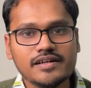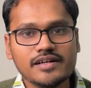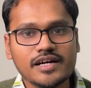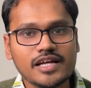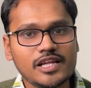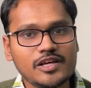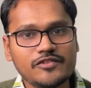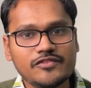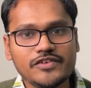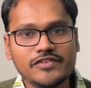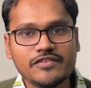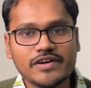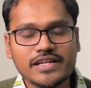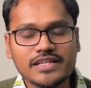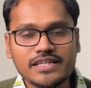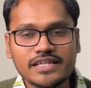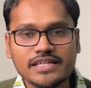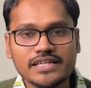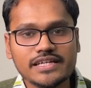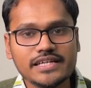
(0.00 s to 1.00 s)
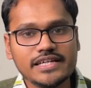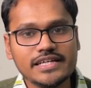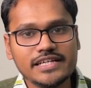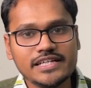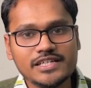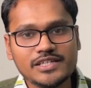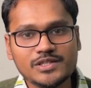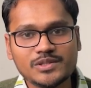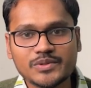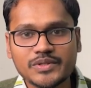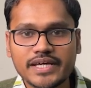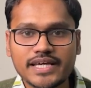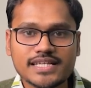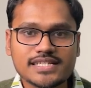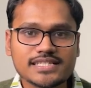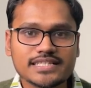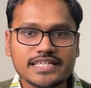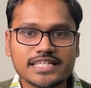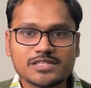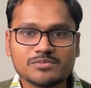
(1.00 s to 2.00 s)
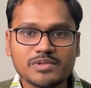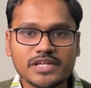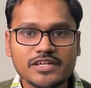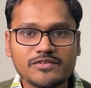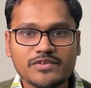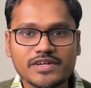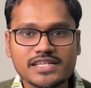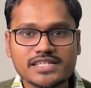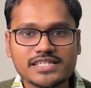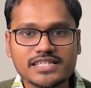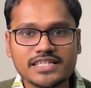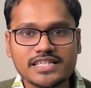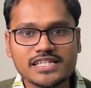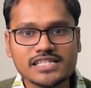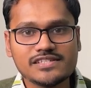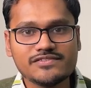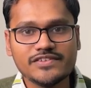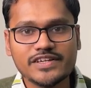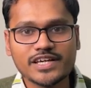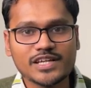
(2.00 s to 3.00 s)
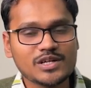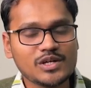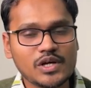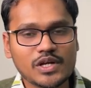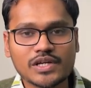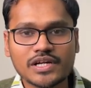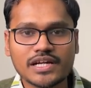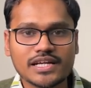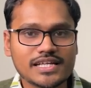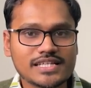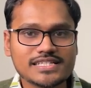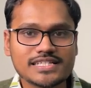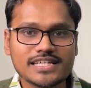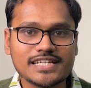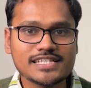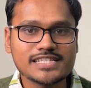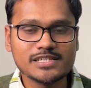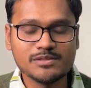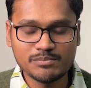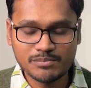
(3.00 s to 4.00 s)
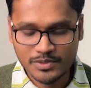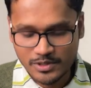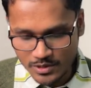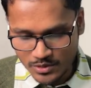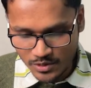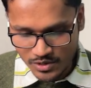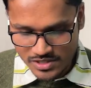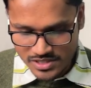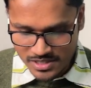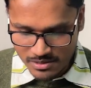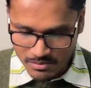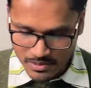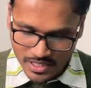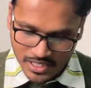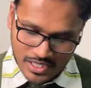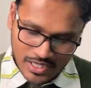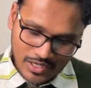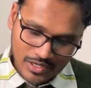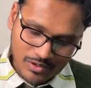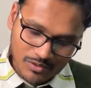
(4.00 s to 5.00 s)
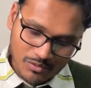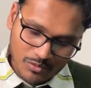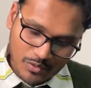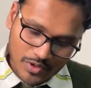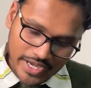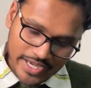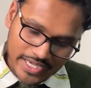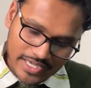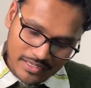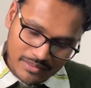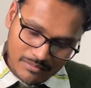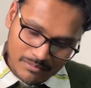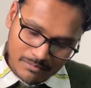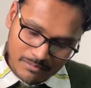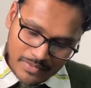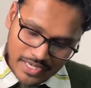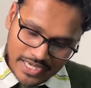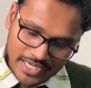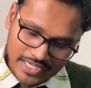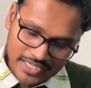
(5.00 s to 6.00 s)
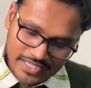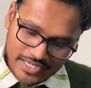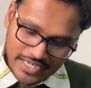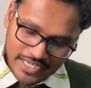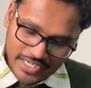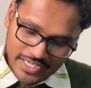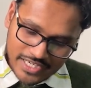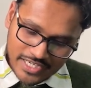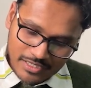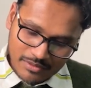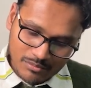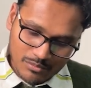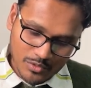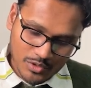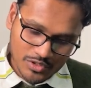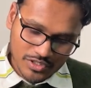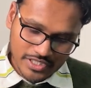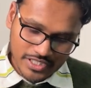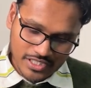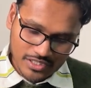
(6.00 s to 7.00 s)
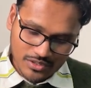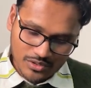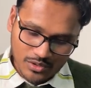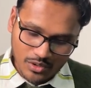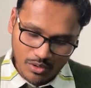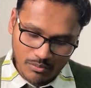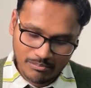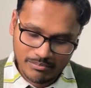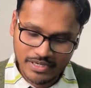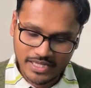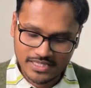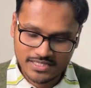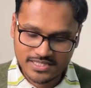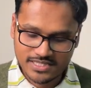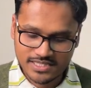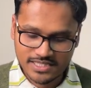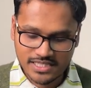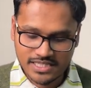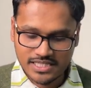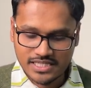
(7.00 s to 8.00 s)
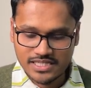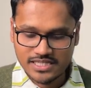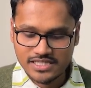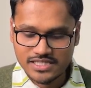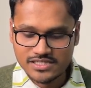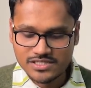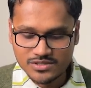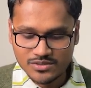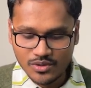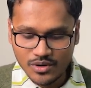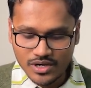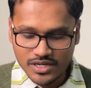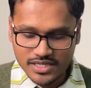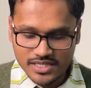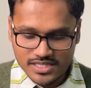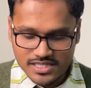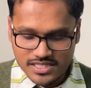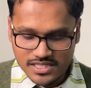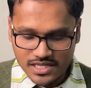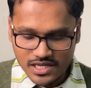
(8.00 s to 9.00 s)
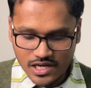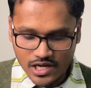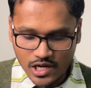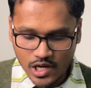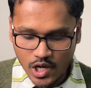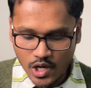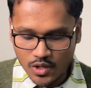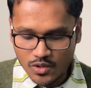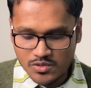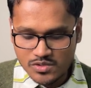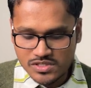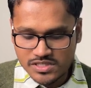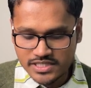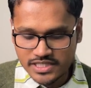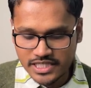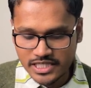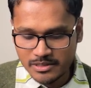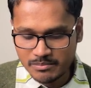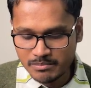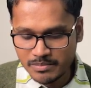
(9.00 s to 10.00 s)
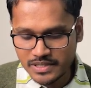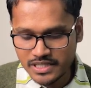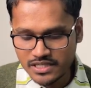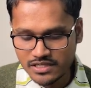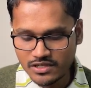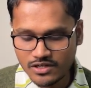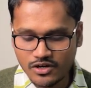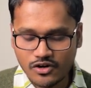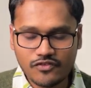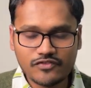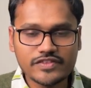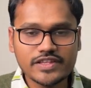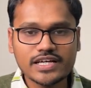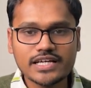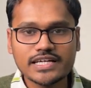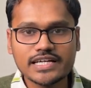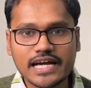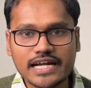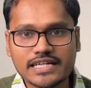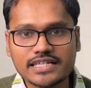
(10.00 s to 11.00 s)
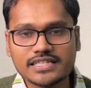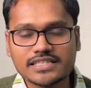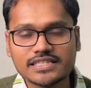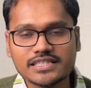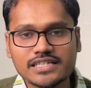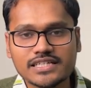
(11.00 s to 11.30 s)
Hello everyone. In today's Explain Why series, we are going to understand a simple concept why migratory motor complex is called as housekeeper of the gut.